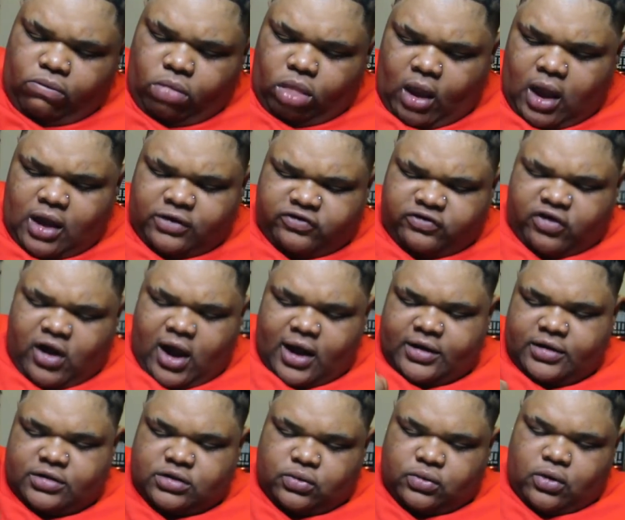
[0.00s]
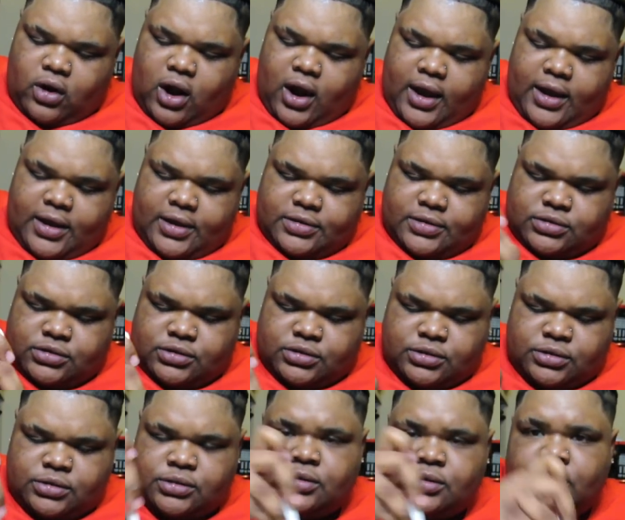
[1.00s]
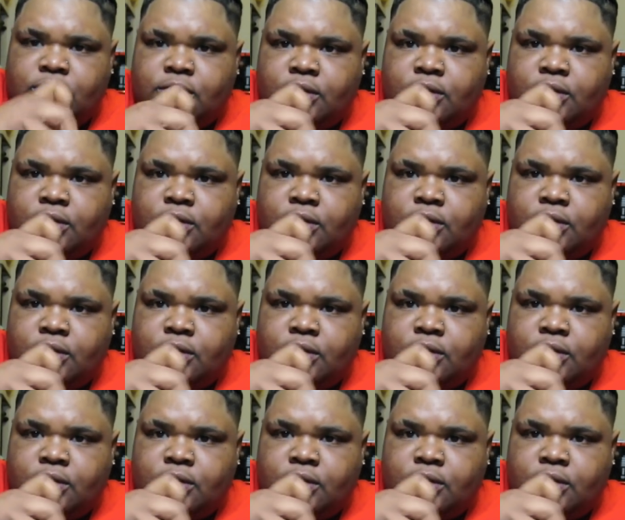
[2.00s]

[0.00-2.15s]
Let's try this rice.